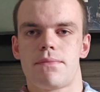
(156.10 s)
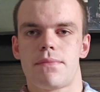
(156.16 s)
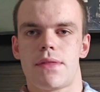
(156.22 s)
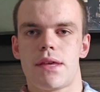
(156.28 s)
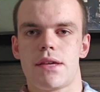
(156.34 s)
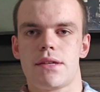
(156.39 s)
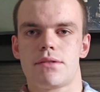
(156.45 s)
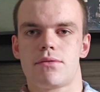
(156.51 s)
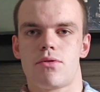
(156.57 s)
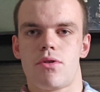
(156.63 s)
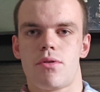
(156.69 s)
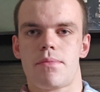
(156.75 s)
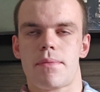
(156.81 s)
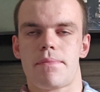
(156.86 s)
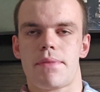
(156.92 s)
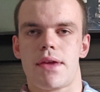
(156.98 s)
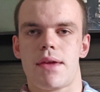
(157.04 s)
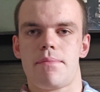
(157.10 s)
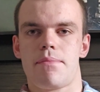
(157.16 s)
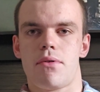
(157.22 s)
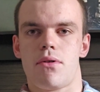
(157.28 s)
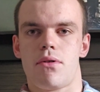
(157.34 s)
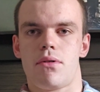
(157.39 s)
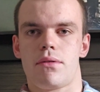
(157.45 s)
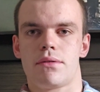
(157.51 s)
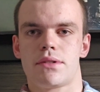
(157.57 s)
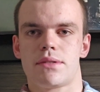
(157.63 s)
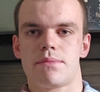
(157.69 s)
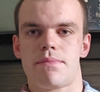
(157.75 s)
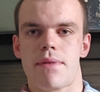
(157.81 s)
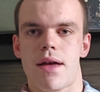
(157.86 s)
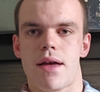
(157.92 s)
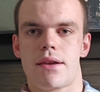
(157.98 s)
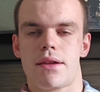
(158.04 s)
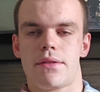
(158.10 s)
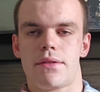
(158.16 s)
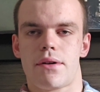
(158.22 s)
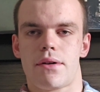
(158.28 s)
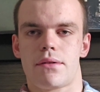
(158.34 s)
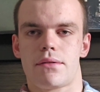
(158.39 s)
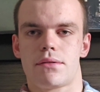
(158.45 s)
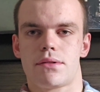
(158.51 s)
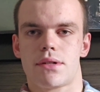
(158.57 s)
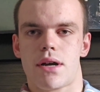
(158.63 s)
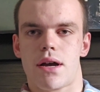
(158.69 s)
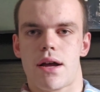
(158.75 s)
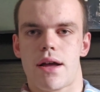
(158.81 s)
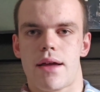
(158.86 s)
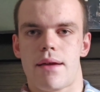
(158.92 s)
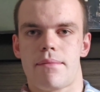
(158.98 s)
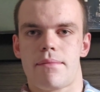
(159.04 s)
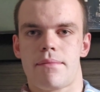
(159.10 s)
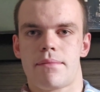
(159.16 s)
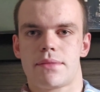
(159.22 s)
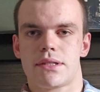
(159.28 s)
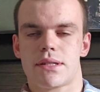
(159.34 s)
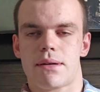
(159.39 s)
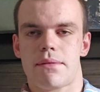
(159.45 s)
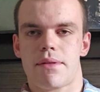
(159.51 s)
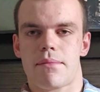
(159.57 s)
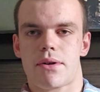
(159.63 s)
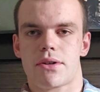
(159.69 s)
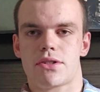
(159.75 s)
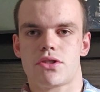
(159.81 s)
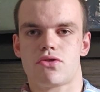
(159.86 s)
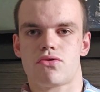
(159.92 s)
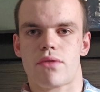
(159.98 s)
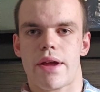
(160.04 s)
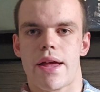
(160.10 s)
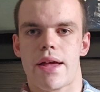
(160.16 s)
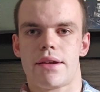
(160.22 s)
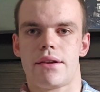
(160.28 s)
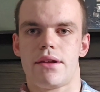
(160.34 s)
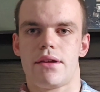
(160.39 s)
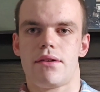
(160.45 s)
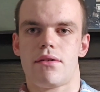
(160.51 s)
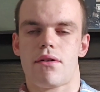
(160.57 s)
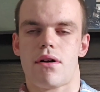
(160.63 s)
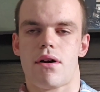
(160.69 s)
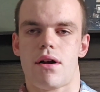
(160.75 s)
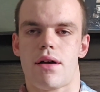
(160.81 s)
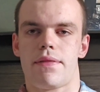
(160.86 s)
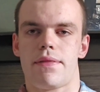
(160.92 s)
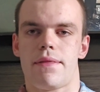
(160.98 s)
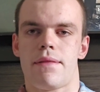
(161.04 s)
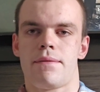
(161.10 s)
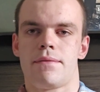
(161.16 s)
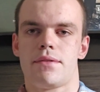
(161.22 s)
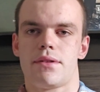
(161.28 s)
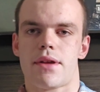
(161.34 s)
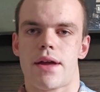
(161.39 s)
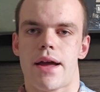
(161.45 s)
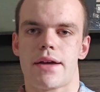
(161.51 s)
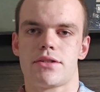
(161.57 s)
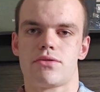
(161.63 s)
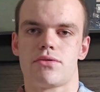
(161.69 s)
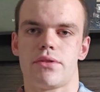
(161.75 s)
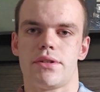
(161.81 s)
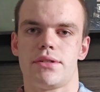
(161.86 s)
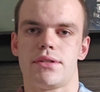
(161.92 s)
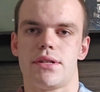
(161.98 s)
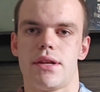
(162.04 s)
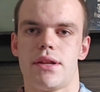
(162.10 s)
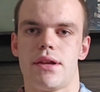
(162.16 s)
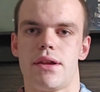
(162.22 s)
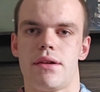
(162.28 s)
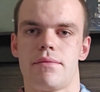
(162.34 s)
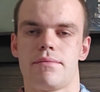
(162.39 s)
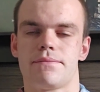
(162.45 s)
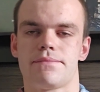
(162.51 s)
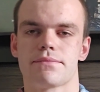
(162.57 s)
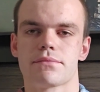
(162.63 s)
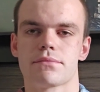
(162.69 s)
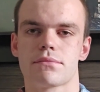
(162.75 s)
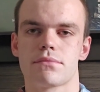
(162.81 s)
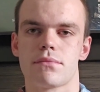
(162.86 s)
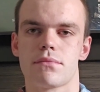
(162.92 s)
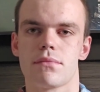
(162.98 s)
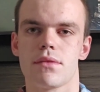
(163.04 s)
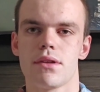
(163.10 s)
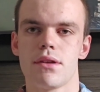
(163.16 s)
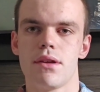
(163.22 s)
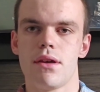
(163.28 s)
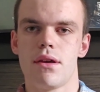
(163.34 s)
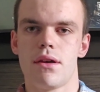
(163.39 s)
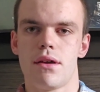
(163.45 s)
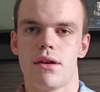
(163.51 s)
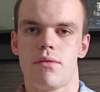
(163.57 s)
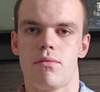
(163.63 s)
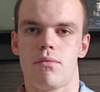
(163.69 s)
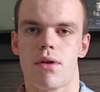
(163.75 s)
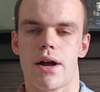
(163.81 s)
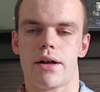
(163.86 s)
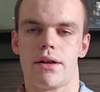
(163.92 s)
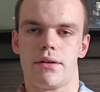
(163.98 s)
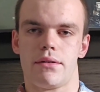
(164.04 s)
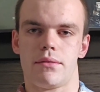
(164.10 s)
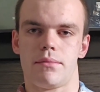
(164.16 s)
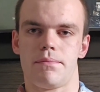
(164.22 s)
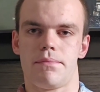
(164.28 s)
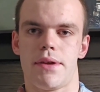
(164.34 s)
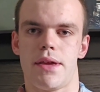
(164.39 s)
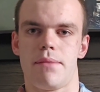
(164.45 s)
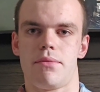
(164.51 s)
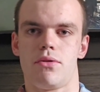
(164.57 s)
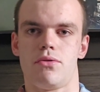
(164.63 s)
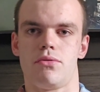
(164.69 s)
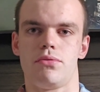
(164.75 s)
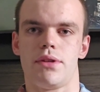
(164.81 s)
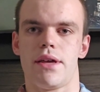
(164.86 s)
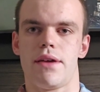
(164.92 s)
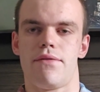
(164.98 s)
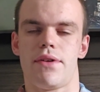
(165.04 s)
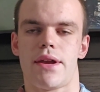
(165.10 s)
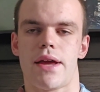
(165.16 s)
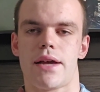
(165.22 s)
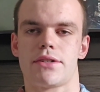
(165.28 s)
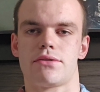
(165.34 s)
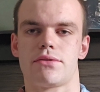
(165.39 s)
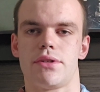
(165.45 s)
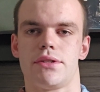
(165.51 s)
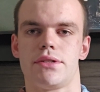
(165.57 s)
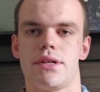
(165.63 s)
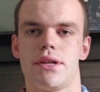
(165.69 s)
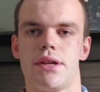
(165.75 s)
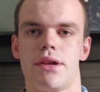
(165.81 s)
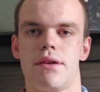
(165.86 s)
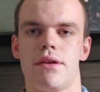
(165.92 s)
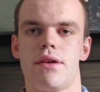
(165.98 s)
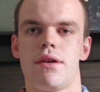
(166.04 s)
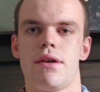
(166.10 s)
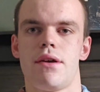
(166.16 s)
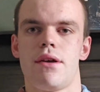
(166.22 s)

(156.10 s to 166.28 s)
these group of people spending their time. Some of them are stranded on Asteroid City, while people who live in Asteroid City.